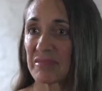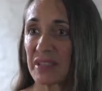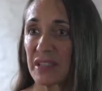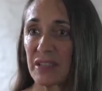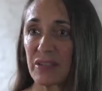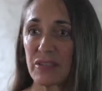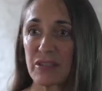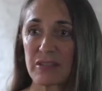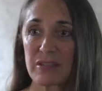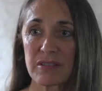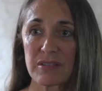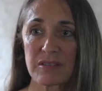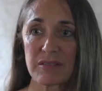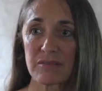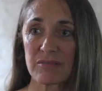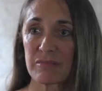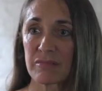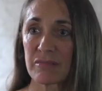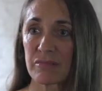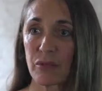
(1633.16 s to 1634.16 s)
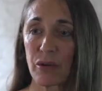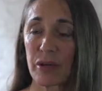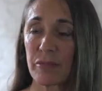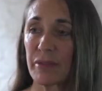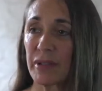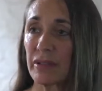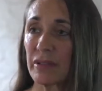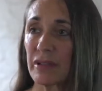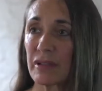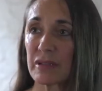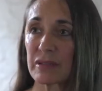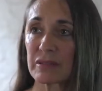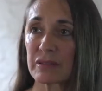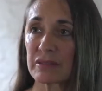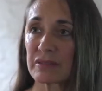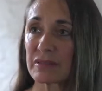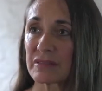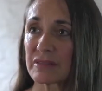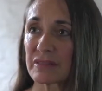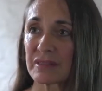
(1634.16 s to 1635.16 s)
He just brought me
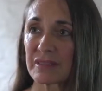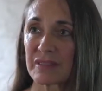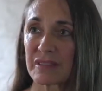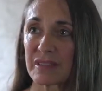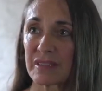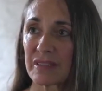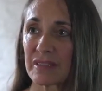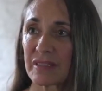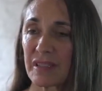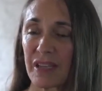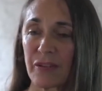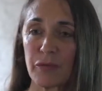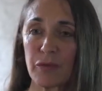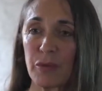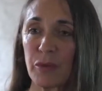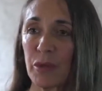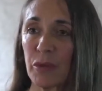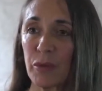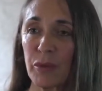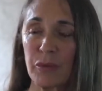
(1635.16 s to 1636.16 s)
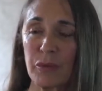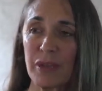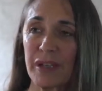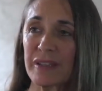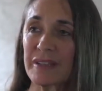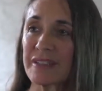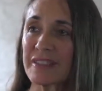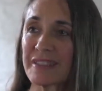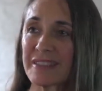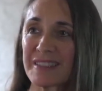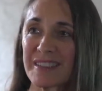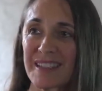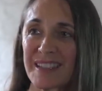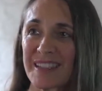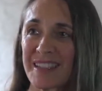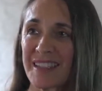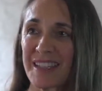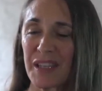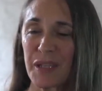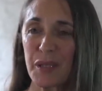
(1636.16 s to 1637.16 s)
along everywhere we went.
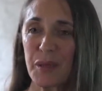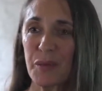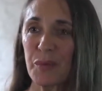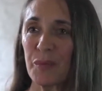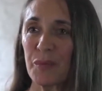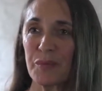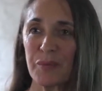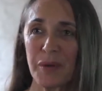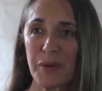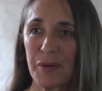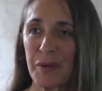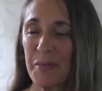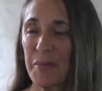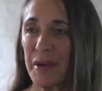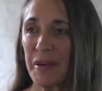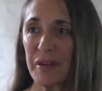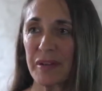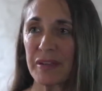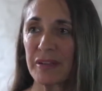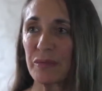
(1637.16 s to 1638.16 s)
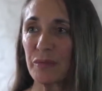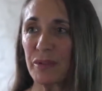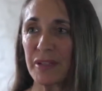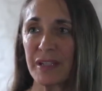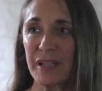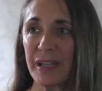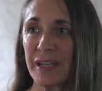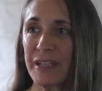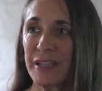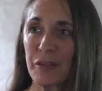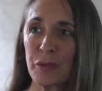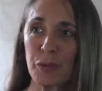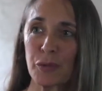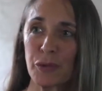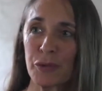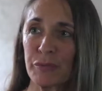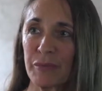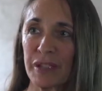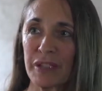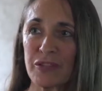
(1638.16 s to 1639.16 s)
He, an American with a nine year
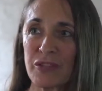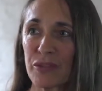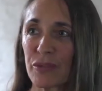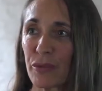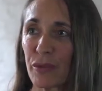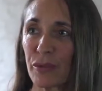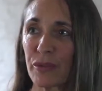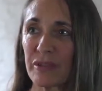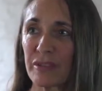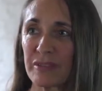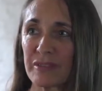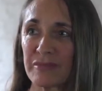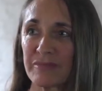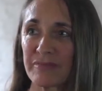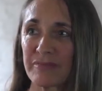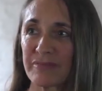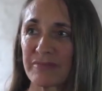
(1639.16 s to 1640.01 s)
old Belgian girl.